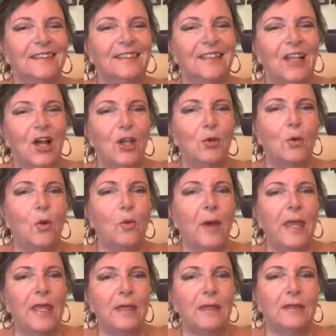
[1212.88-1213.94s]
Are you
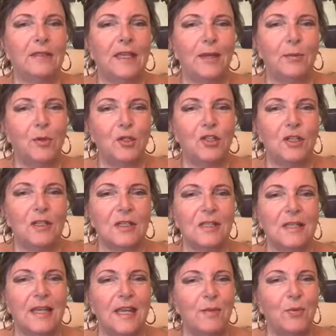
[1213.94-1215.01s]
awake? Did I put you to
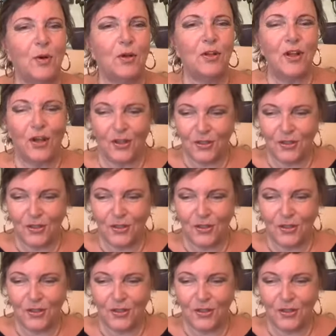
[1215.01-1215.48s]
sleep or not?